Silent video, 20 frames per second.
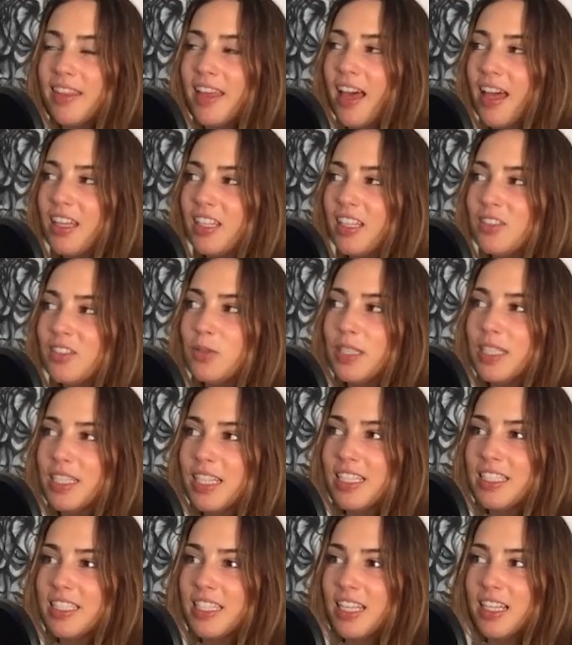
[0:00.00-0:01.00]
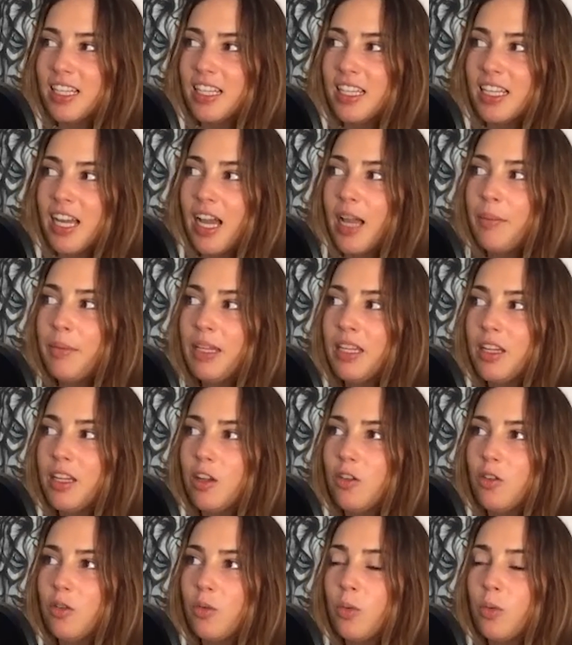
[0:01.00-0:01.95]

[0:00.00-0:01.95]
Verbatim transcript: that is really unsettling. I mean,